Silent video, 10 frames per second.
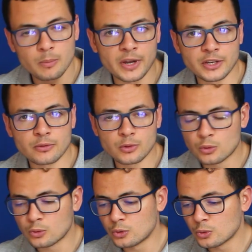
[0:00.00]
but if
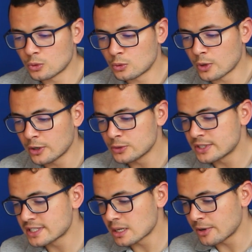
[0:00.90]
you, you, you, are
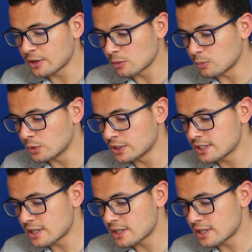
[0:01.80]
using Xamarin components,